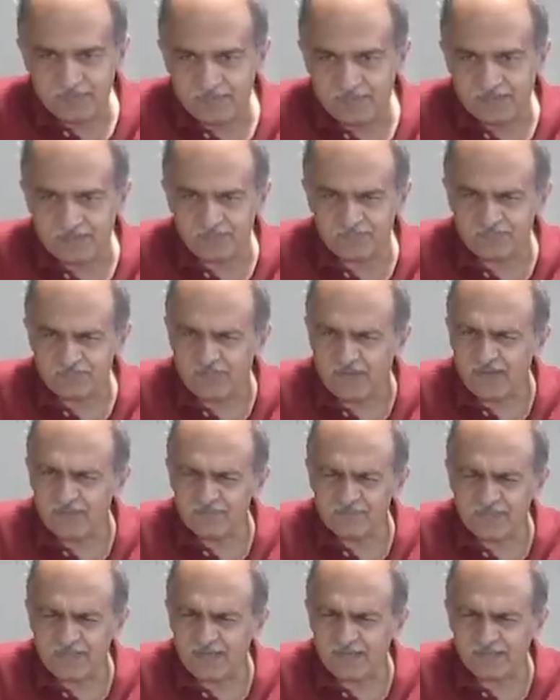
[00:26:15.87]
and
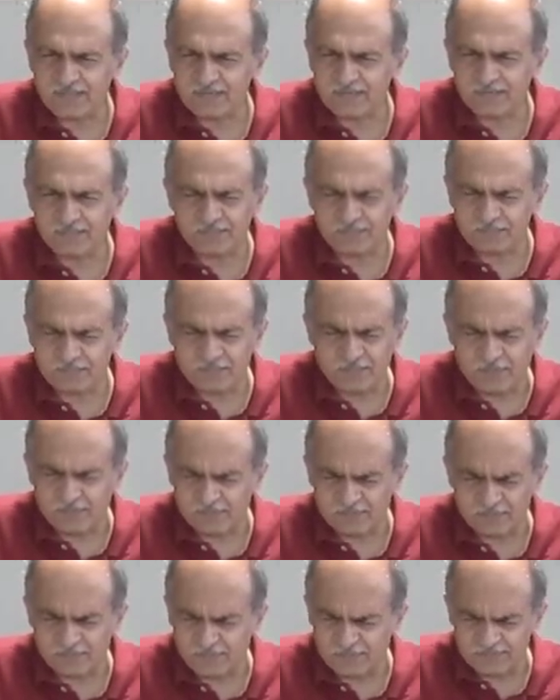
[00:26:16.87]
5 lakh
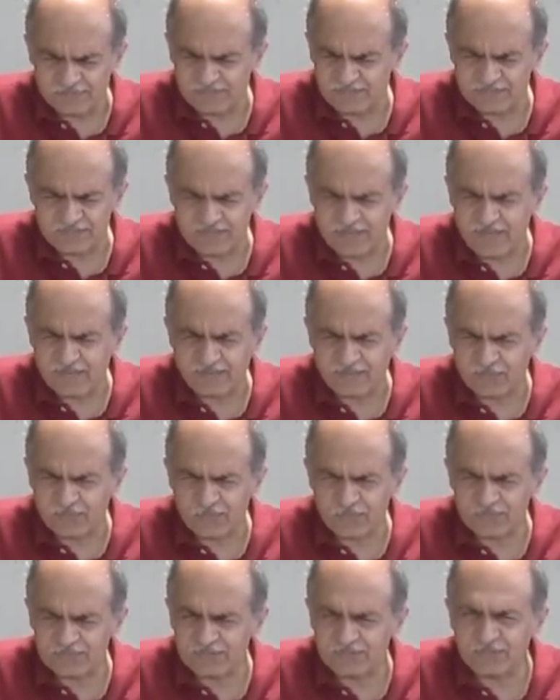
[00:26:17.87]
or 6 lakh
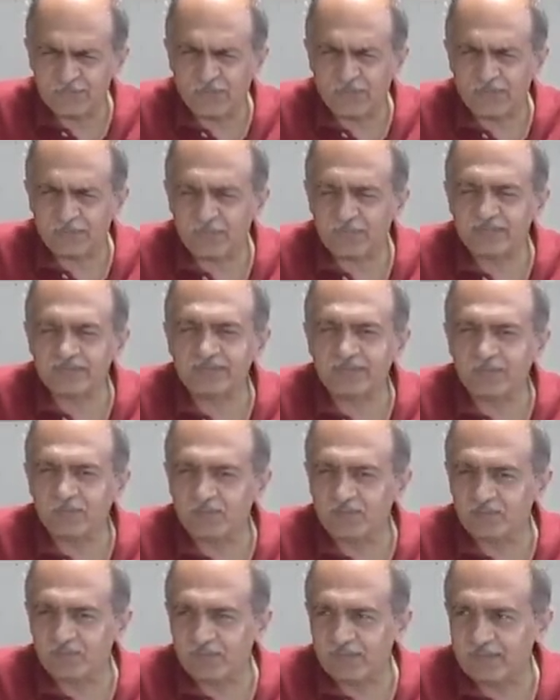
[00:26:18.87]
crores is not a big sum
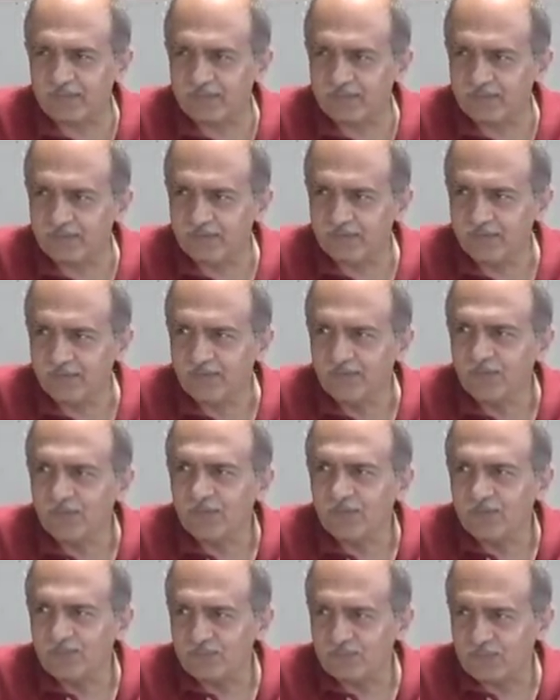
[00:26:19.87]
of money
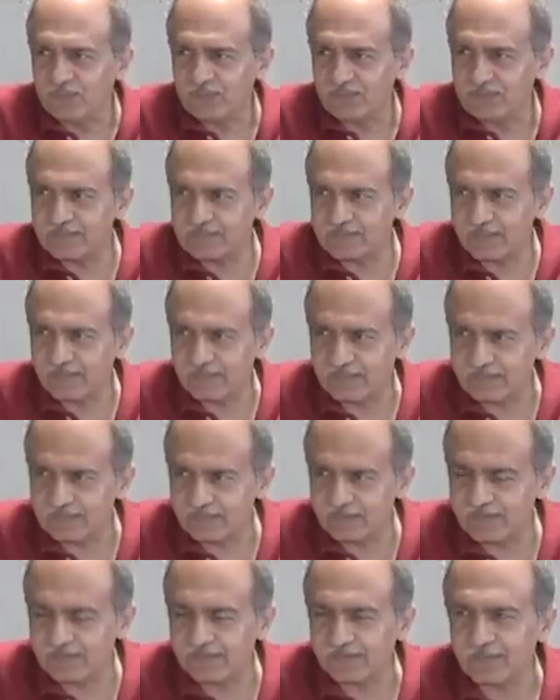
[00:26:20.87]
for this
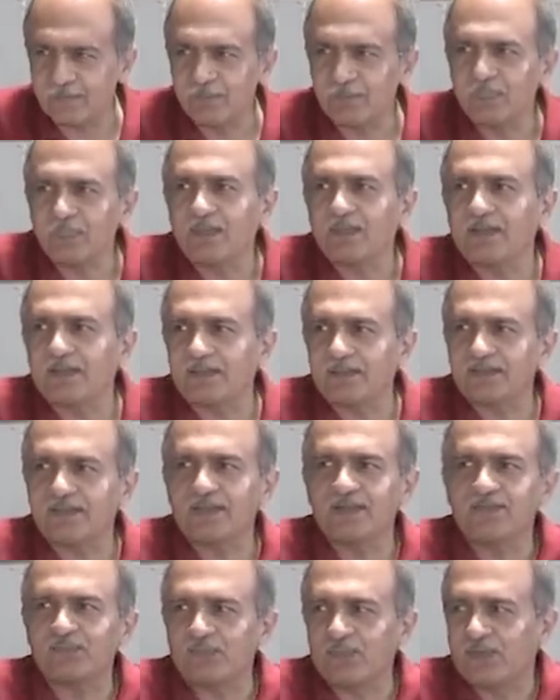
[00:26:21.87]
country, and
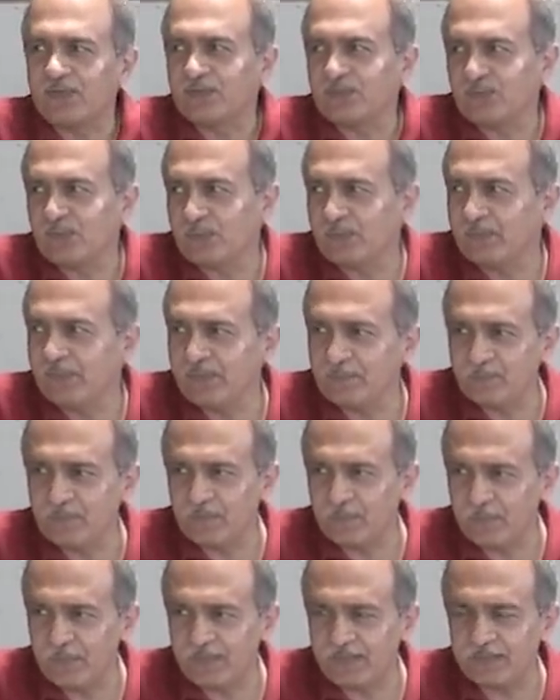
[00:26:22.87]
therefore it should be
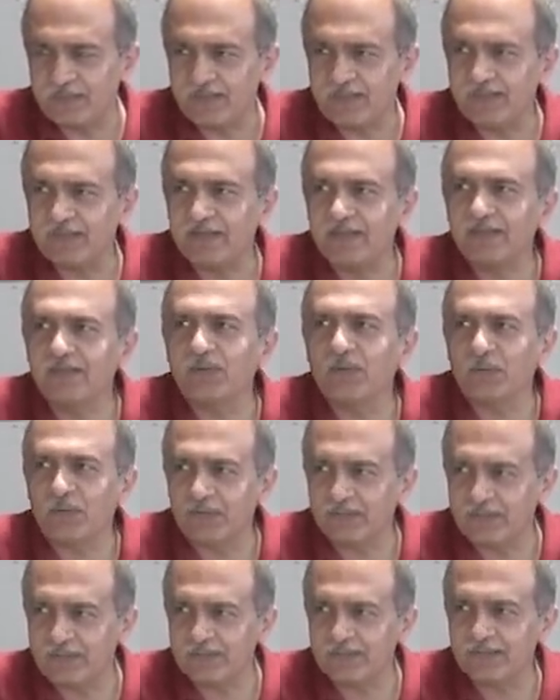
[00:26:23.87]
implemented, and he
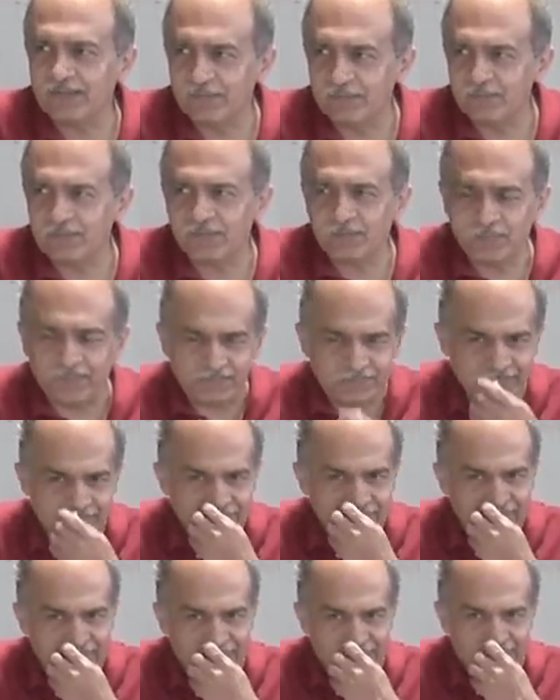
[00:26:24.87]
ordered the
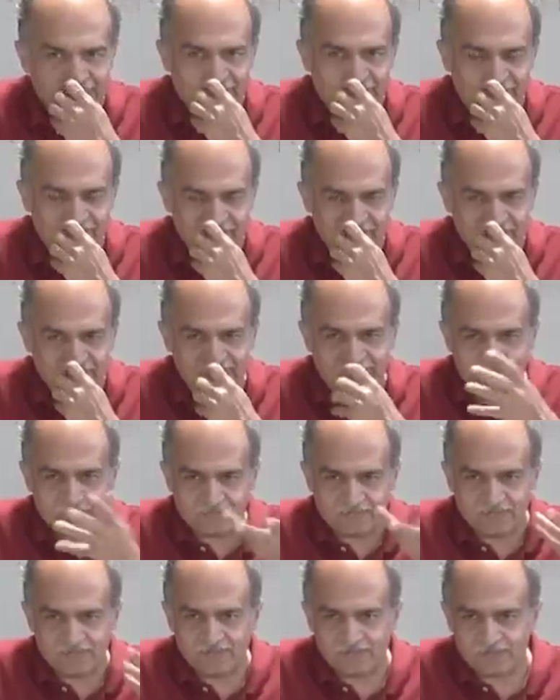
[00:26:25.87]
implementation of this
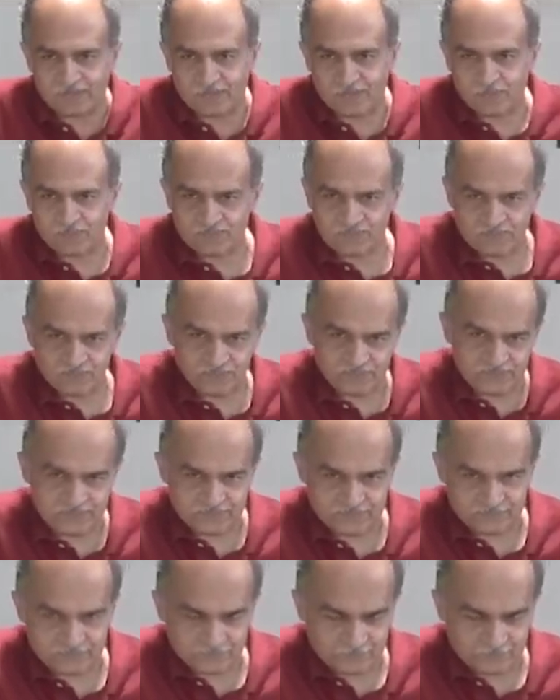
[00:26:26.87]
interlinking of rivers.